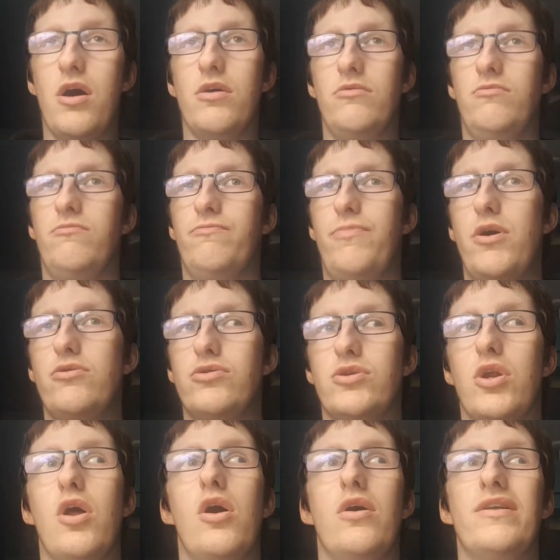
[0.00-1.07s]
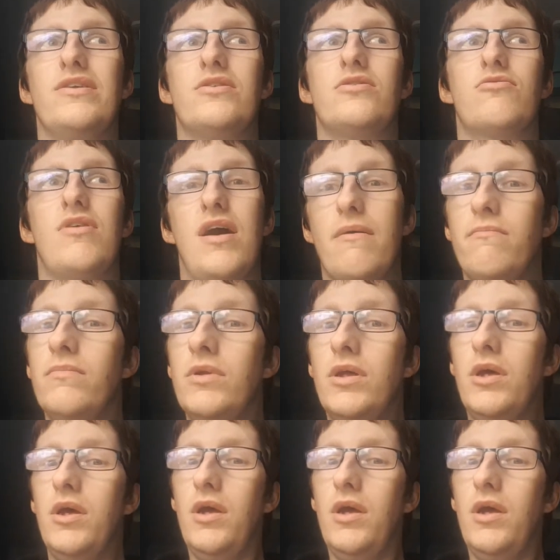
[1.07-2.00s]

I post a lot on Instagram,